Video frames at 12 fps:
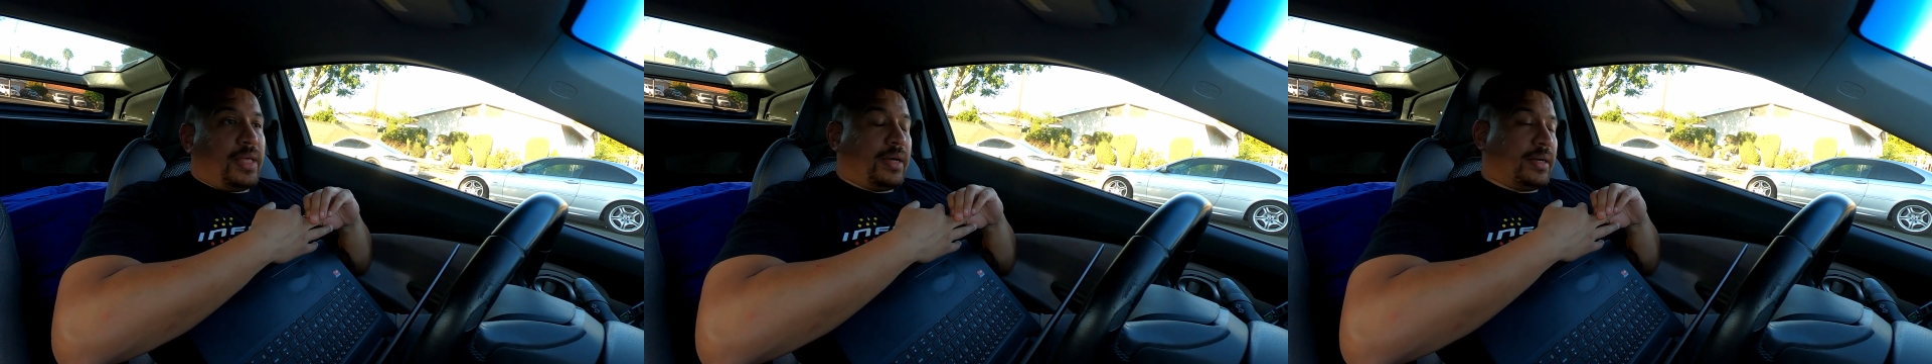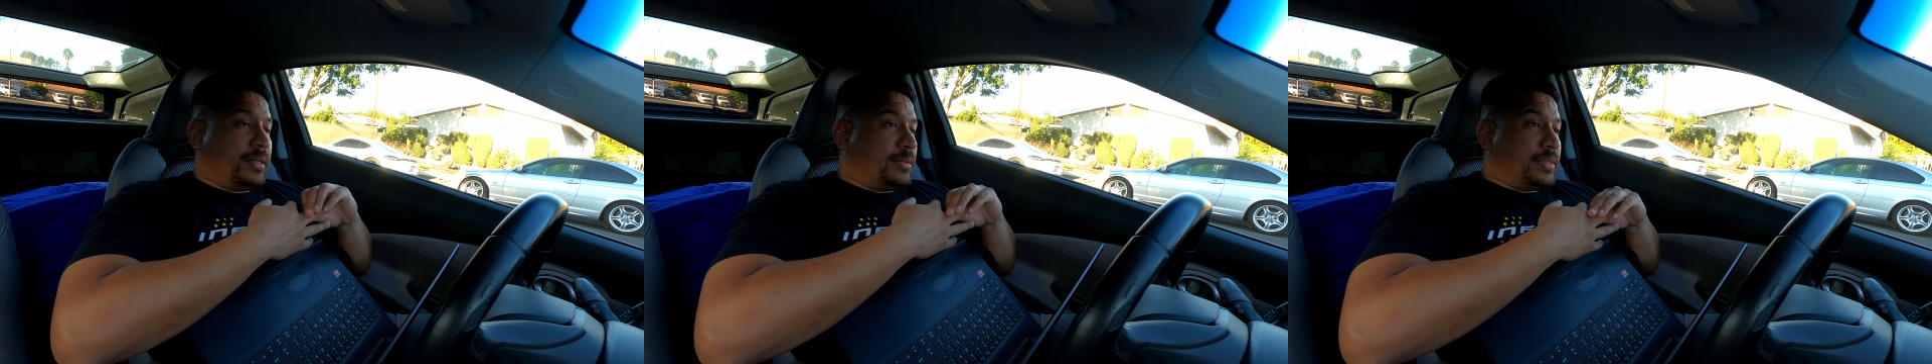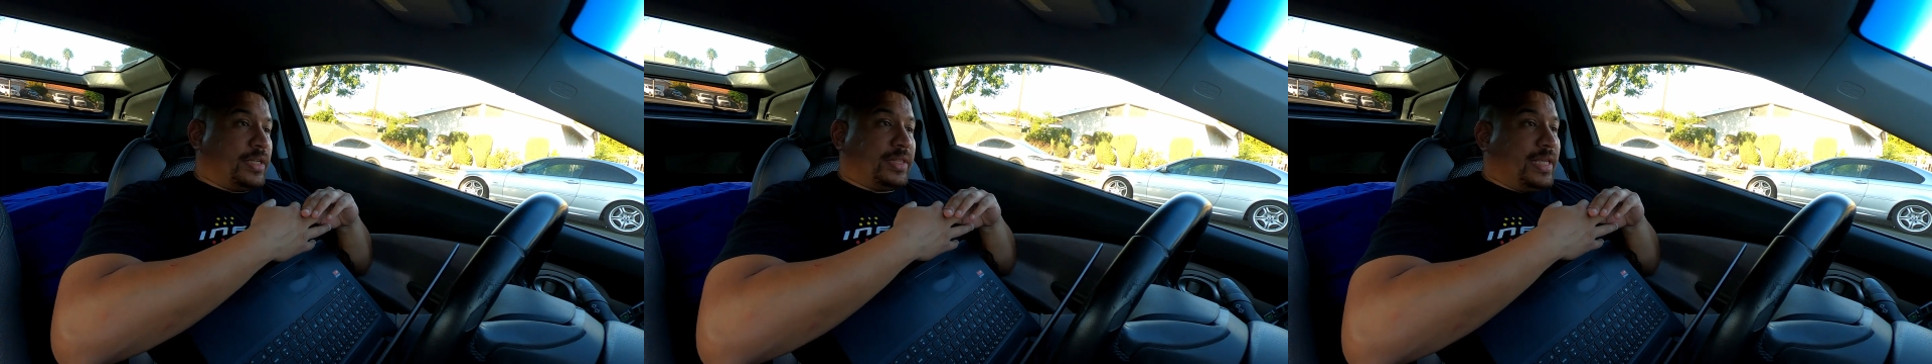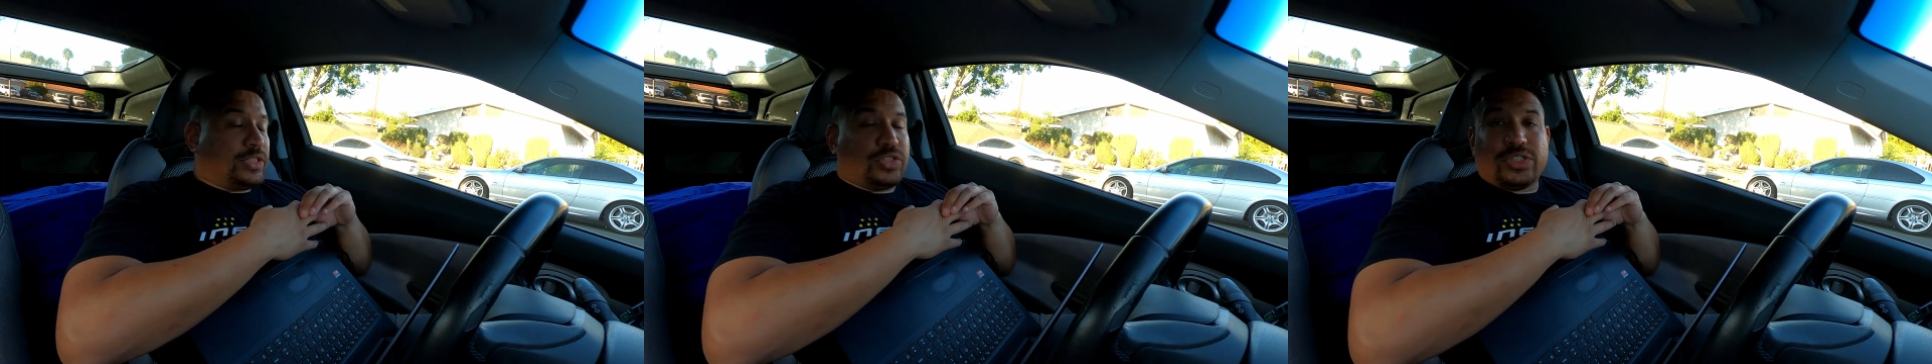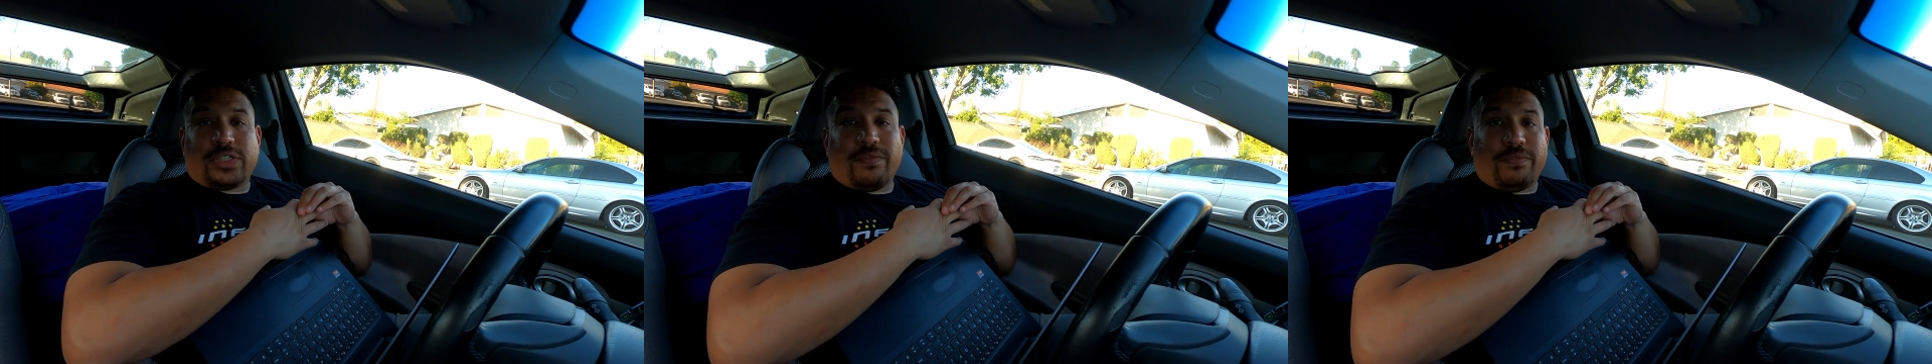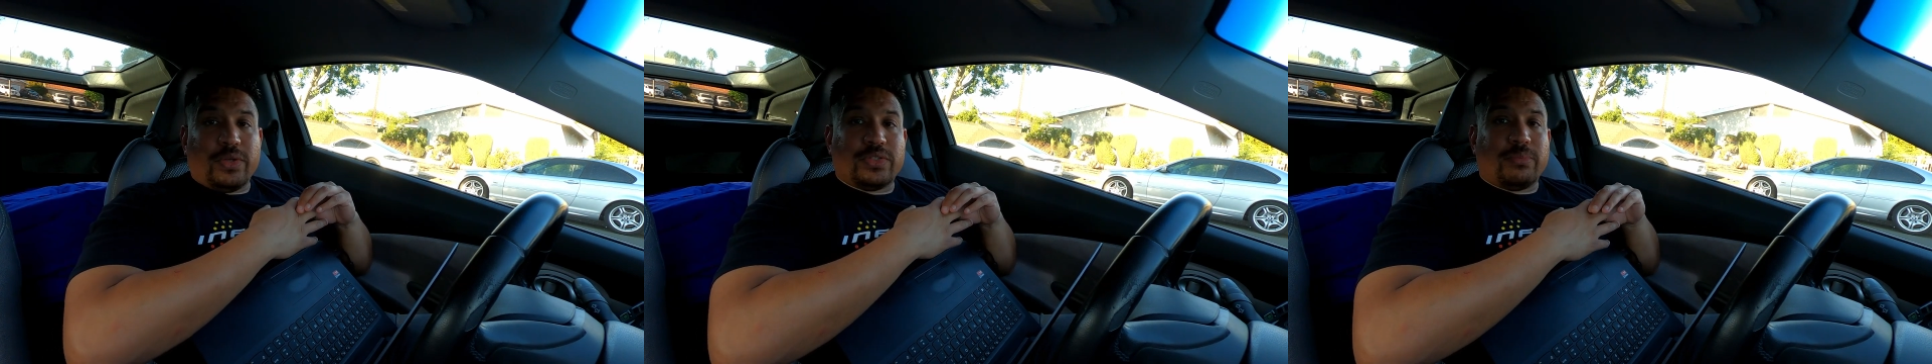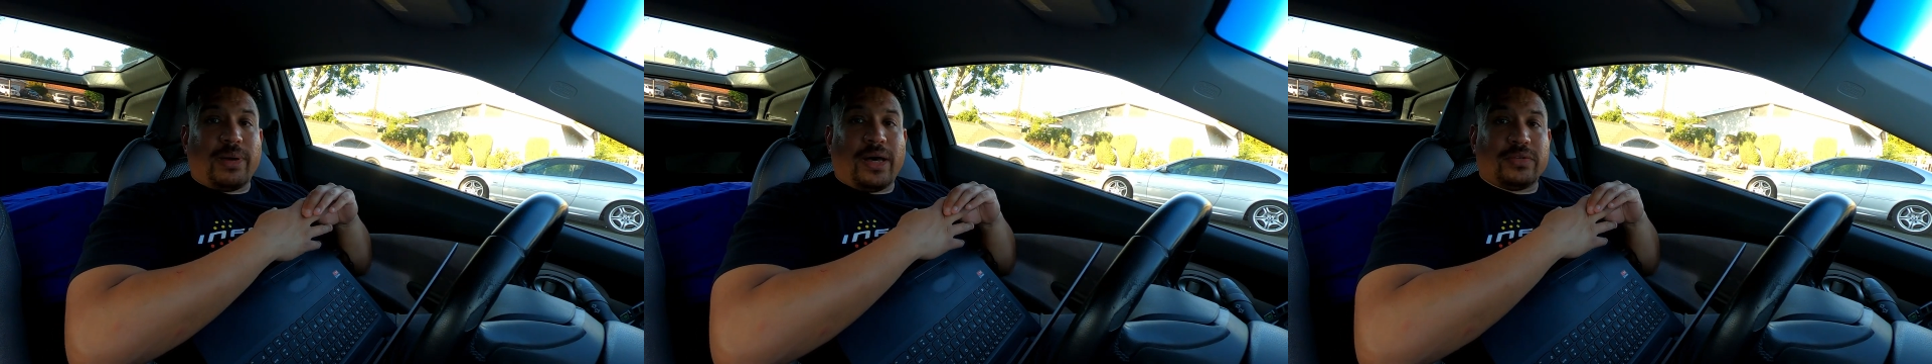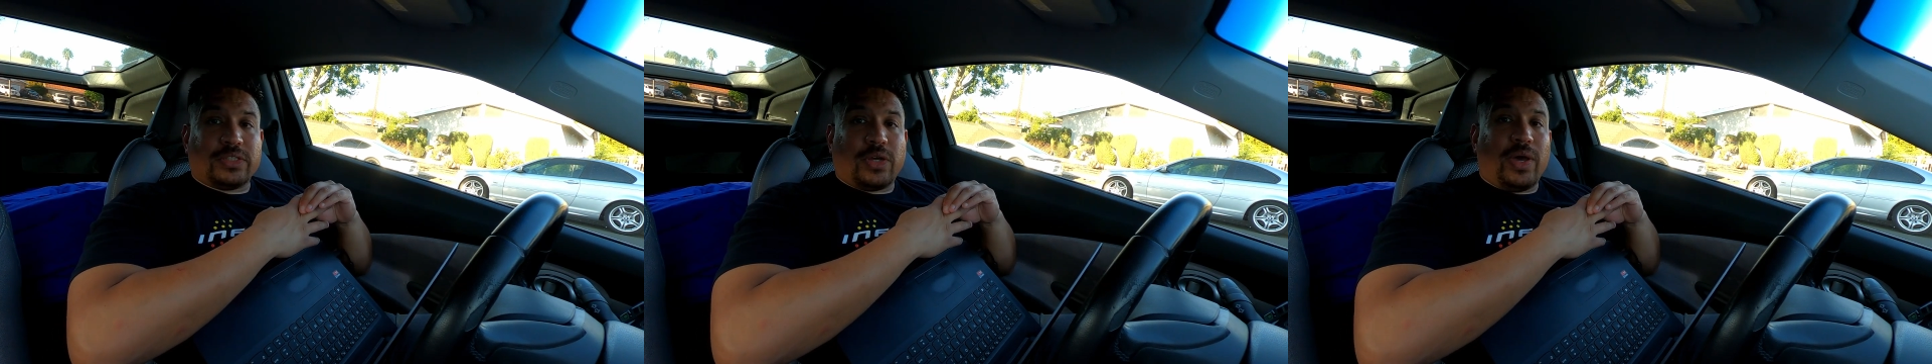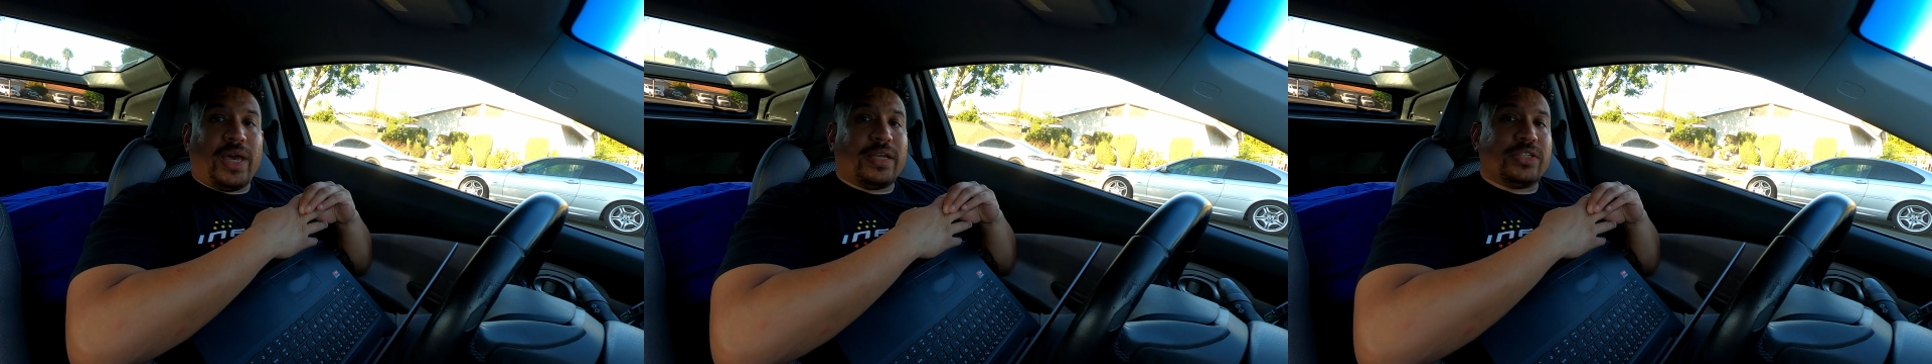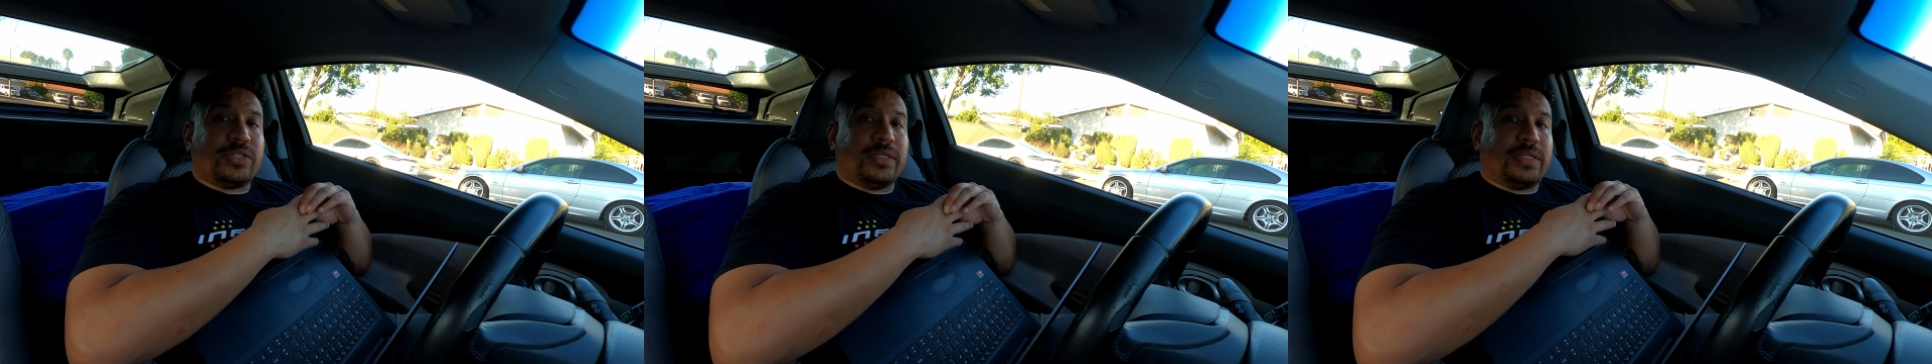uh, things you're just confused about to go ahead